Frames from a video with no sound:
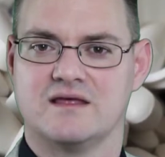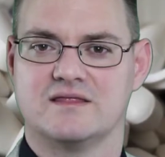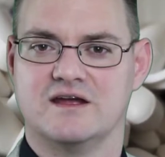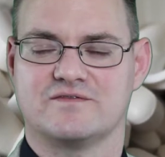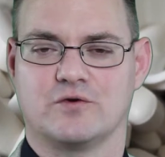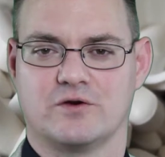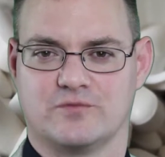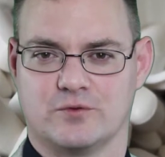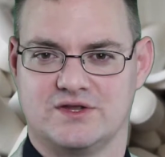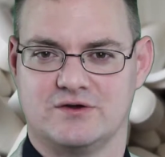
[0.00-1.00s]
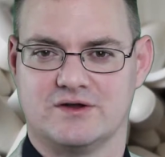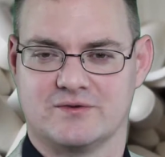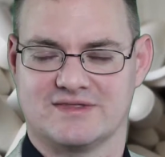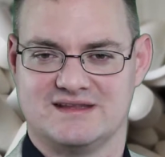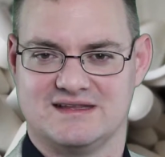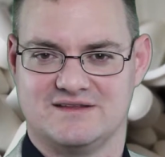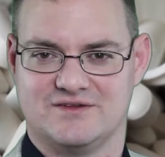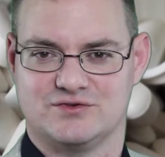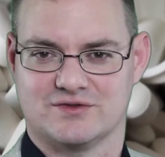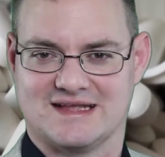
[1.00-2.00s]
Therefore, if we're dealing with an
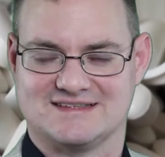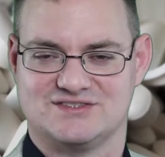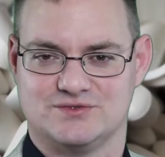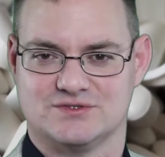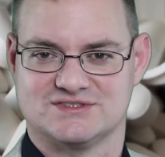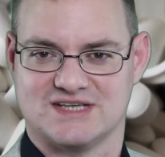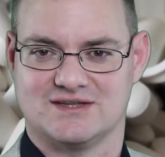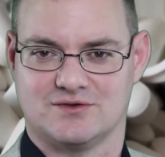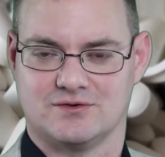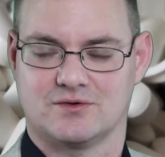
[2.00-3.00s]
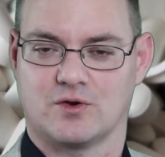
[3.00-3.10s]
individual that's suicidal,